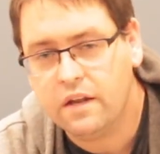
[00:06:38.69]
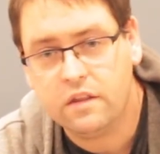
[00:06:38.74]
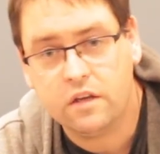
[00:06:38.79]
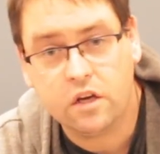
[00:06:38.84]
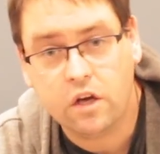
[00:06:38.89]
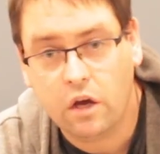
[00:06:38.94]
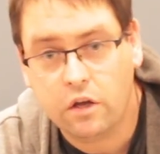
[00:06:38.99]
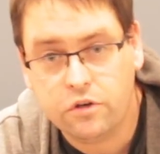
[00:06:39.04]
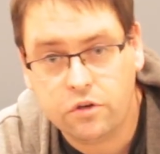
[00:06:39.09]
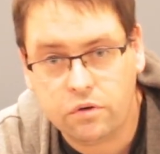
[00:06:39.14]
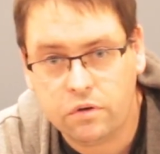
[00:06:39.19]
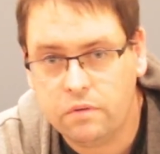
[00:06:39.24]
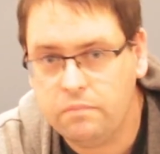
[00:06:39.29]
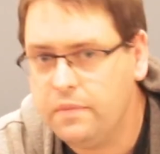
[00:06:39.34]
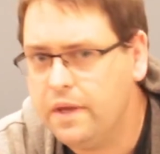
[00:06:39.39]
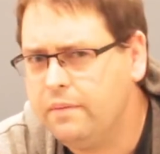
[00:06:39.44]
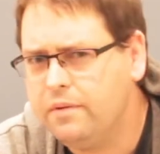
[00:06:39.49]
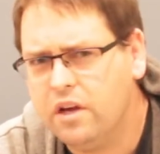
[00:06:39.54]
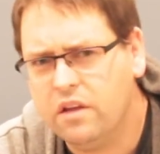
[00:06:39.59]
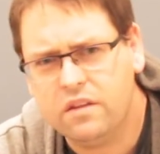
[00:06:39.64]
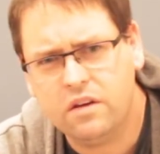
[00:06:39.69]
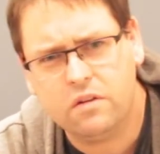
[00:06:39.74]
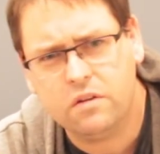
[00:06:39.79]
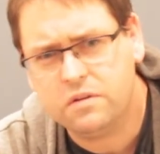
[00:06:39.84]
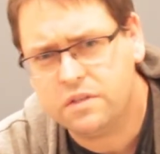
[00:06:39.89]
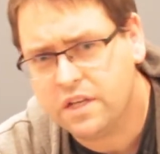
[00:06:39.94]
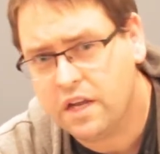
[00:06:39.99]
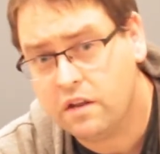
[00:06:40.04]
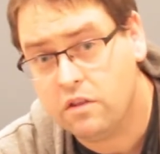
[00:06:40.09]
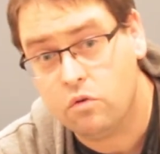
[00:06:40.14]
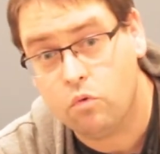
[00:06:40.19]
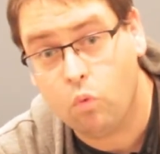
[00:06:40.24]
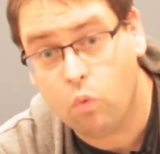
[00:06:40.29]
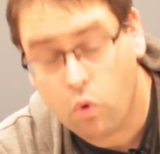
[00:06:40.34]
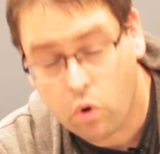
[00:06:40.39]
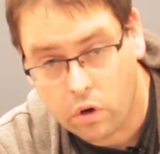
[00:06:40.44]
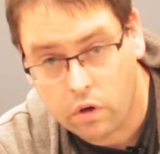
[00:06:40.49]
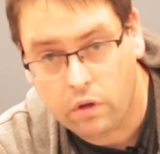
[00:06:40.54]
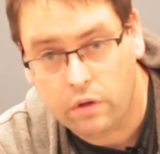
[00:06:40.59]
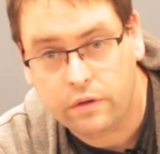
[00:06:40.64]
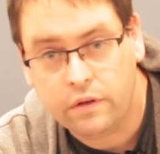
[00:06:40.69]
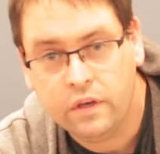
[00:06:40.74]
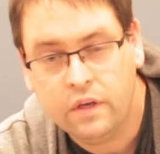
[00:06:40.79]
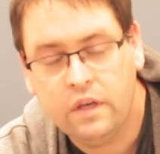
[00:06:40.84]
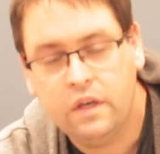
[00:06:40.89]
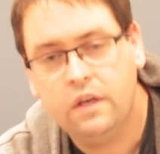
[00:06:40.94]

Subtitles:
of the country, maybe on the other side of the world,